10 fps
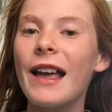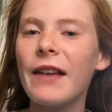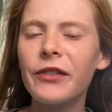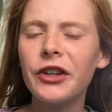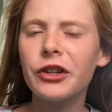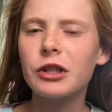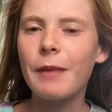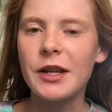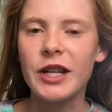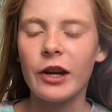If you're new to
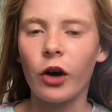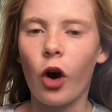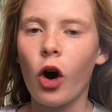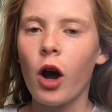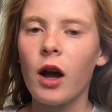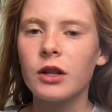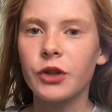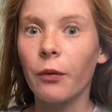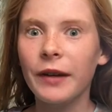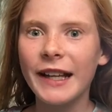my channel,
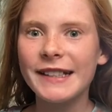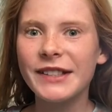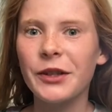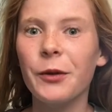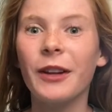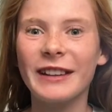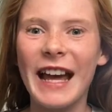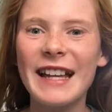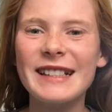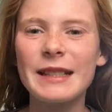don't forget to
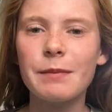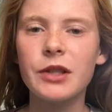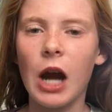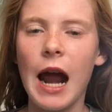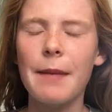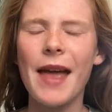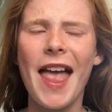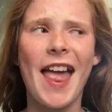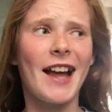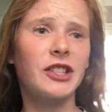like, subscribe,
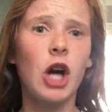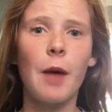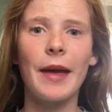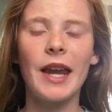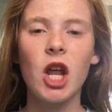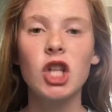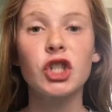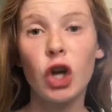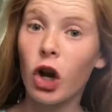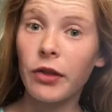and comment.
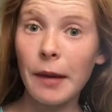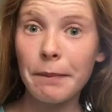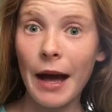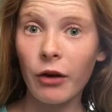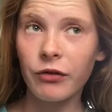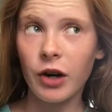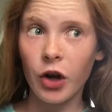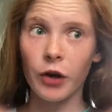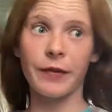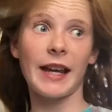Turn on that bell for a
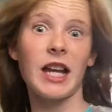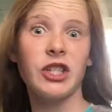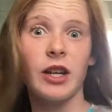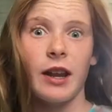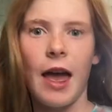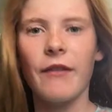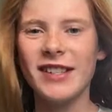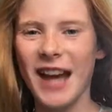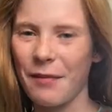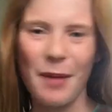notification every
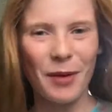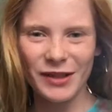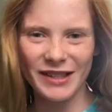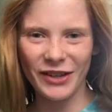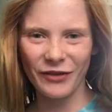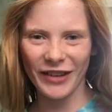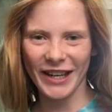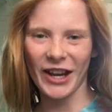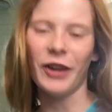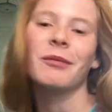time I post a new
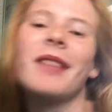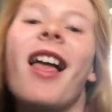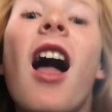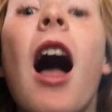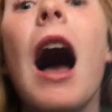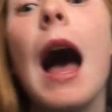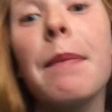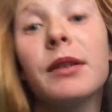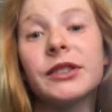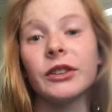video. I
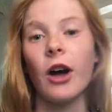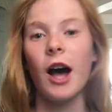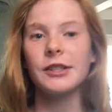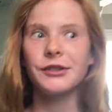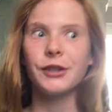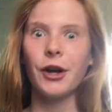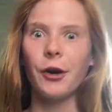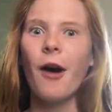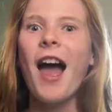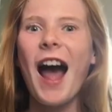post a lot,
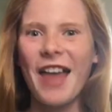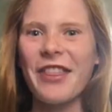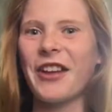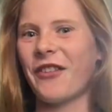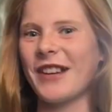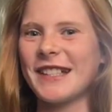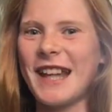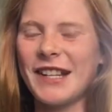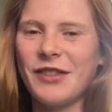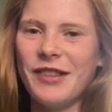so I think you want to
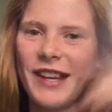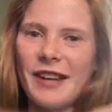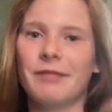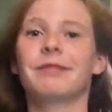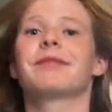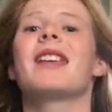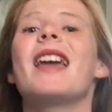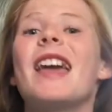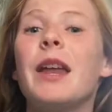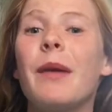stay tuned in.
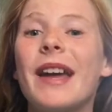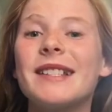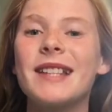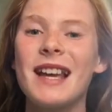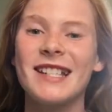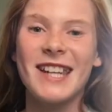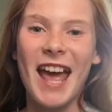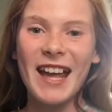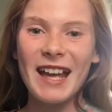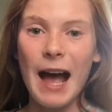Anyways,
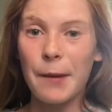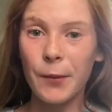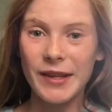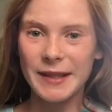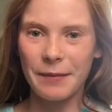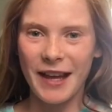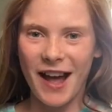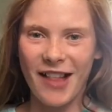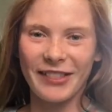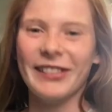today I'm doing something
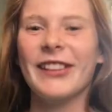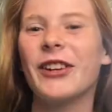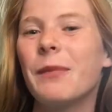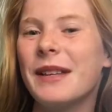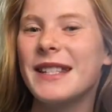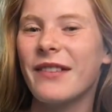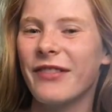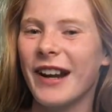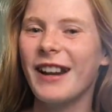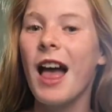a little bit
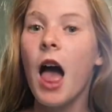different.